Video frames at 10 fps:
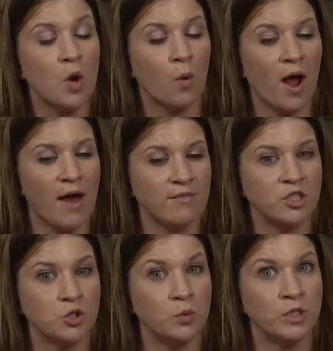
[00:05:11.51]
we're having
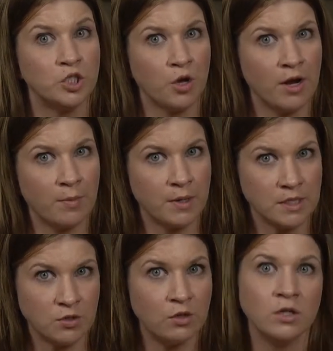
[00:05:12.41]
to retrain a
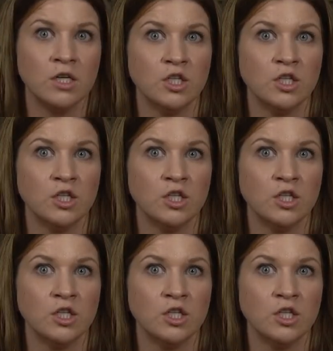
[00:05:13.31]
muscle